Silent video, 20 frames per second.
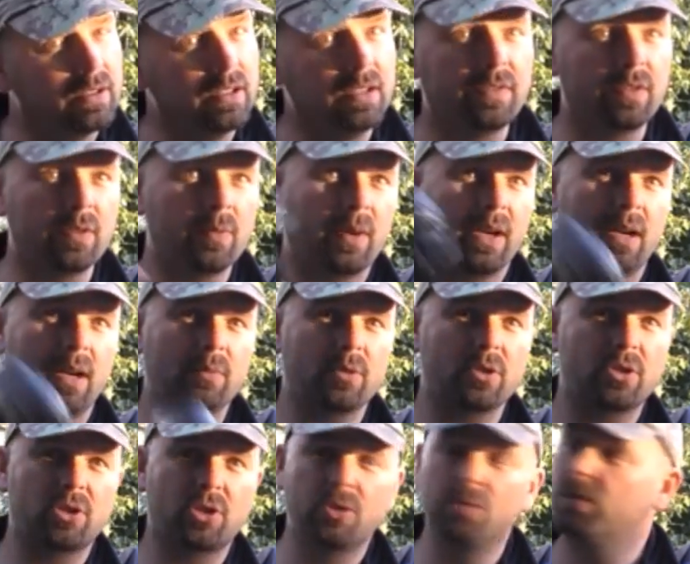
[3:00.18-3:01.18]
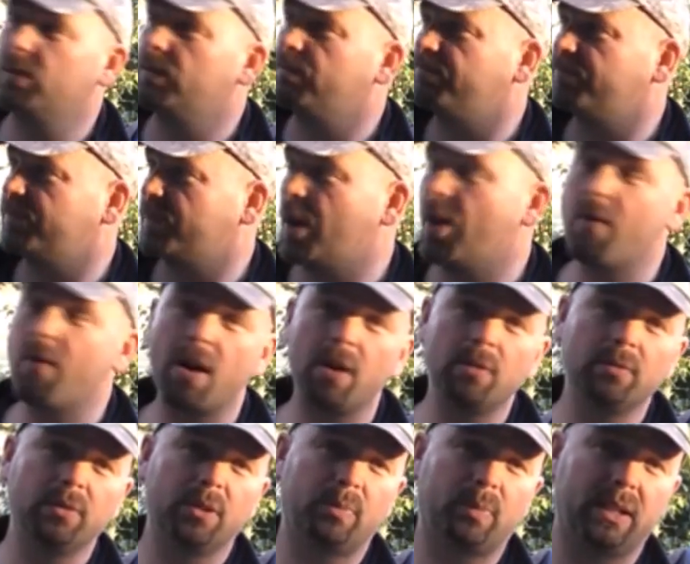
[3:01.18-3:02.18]
Even when I'm just shooting
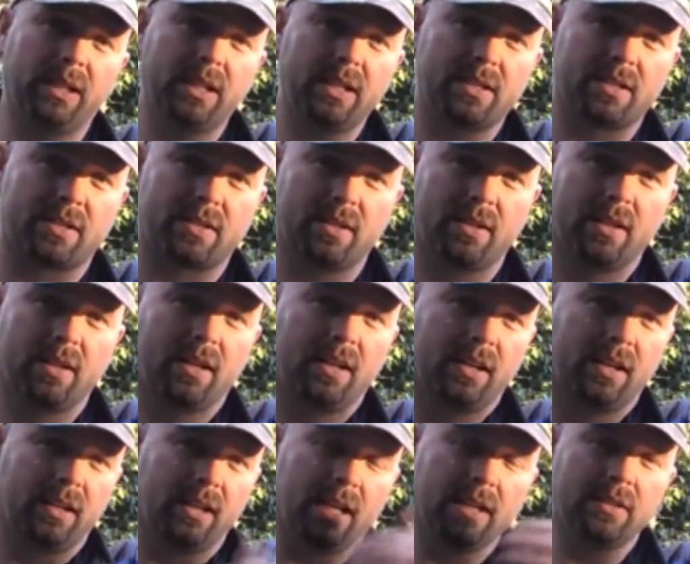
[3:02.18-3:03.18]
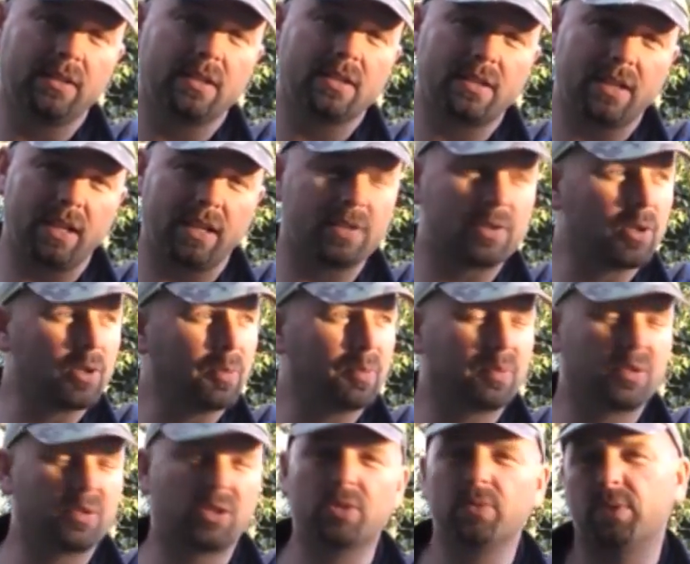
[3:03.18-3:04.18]
around the place, lining the sights up,
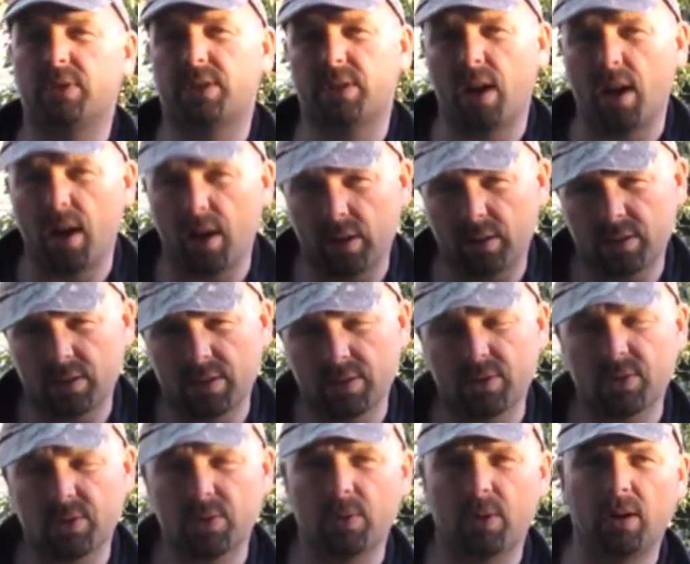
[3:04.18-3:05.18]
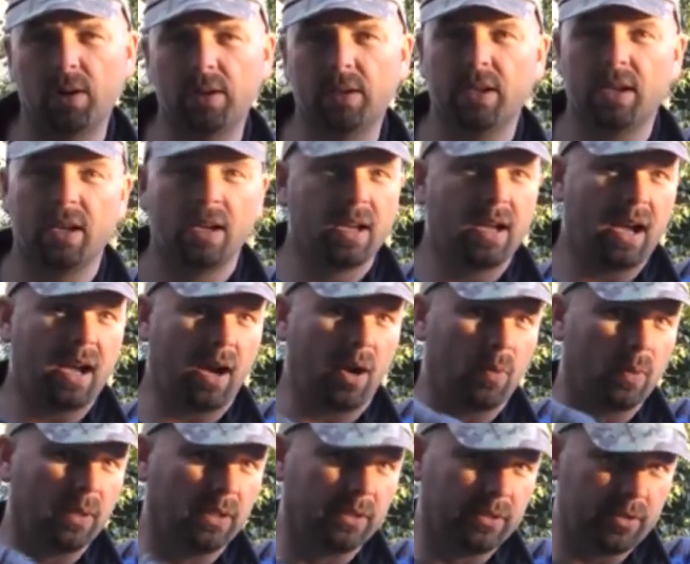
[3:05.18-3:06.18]
shooting targets and so on, I
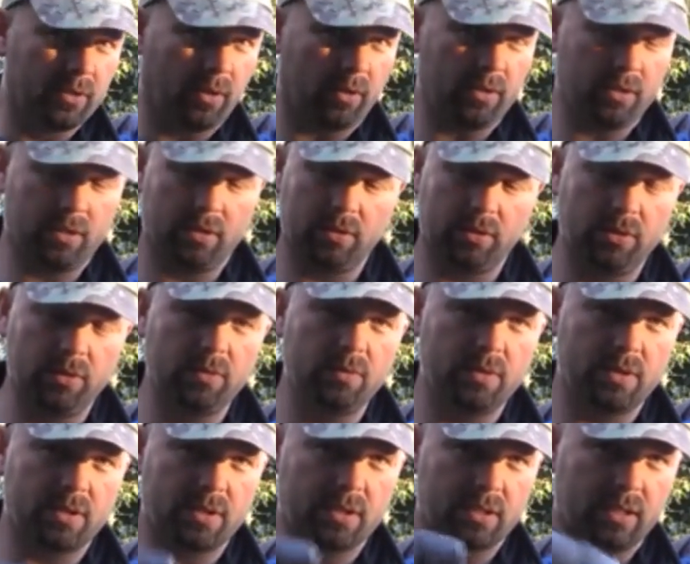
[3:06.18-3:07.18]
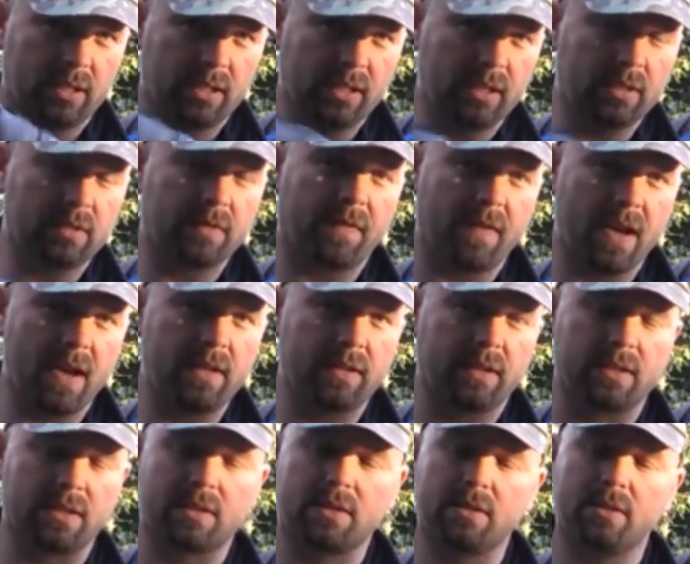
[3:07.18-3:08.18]
will not use ear
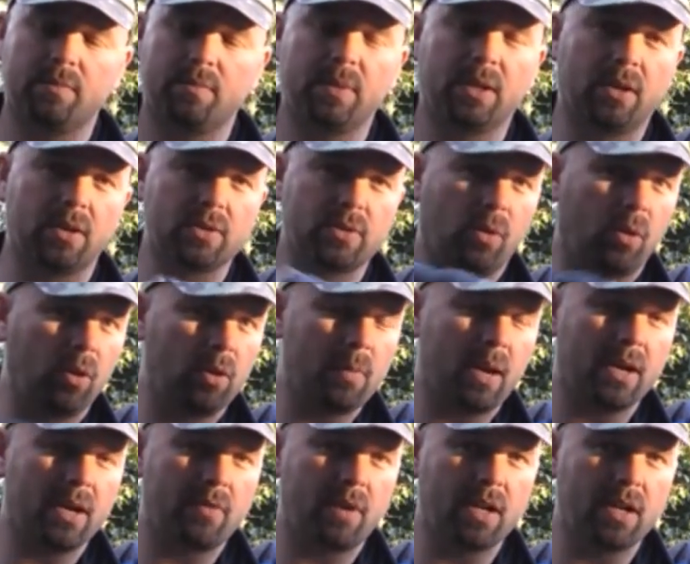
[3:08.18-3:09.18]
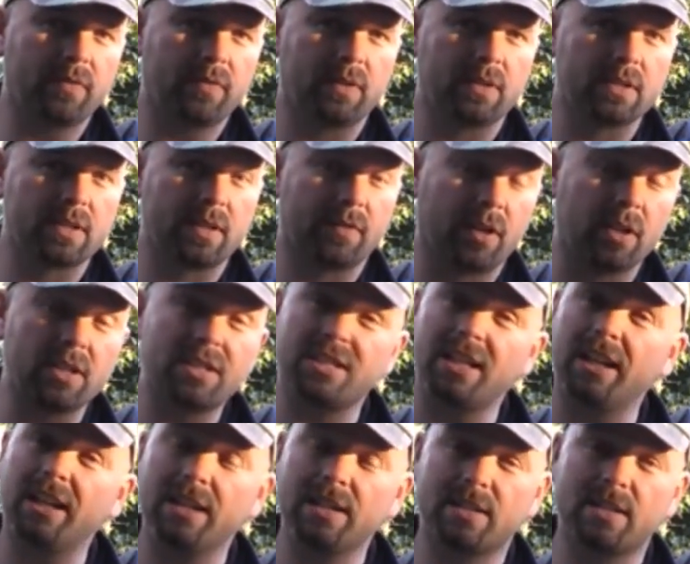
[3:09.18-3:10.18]
defenders because all my rifles have got
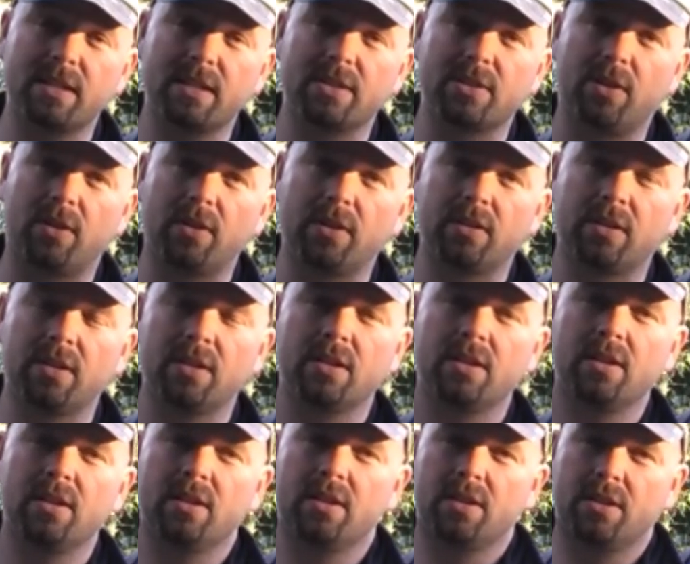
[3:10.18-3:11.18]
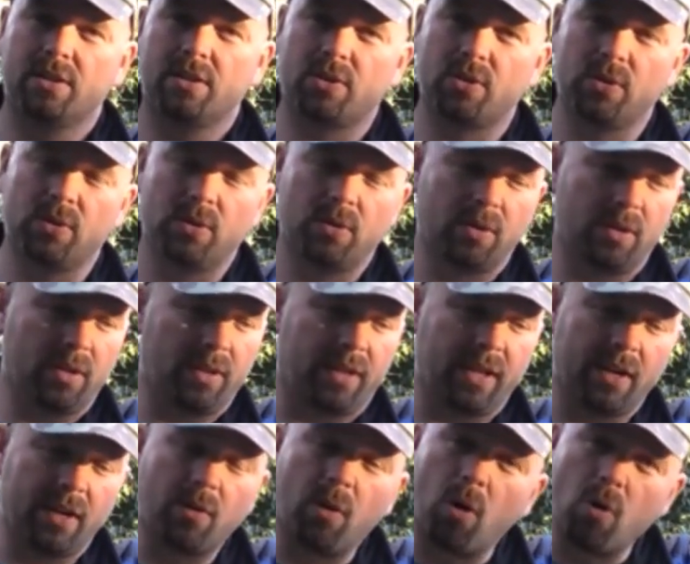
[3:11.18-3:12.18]
silencers on so
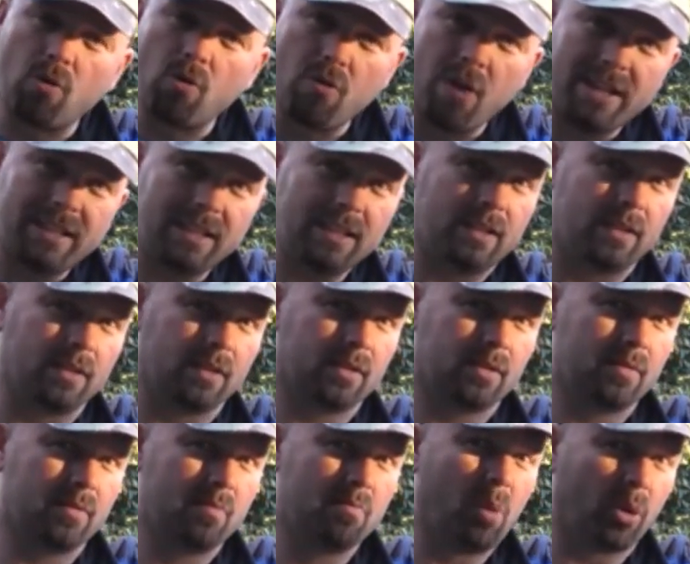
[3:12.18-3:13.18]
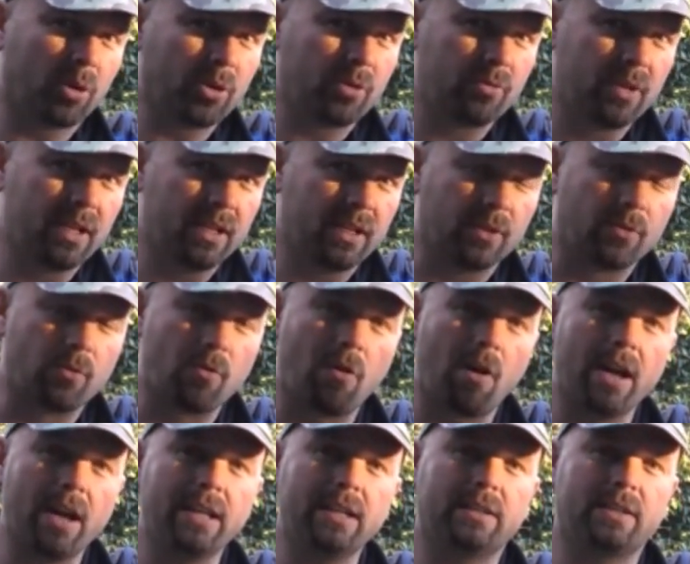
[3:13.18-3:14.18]
they're already moderated
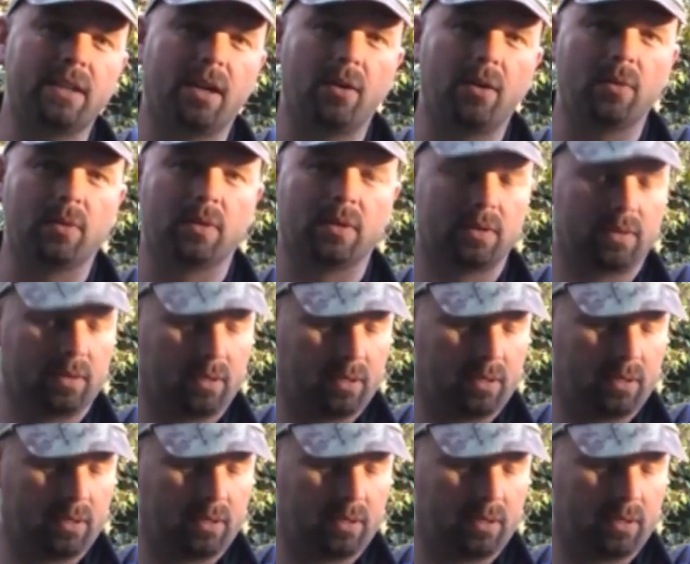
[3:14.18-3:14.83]
right down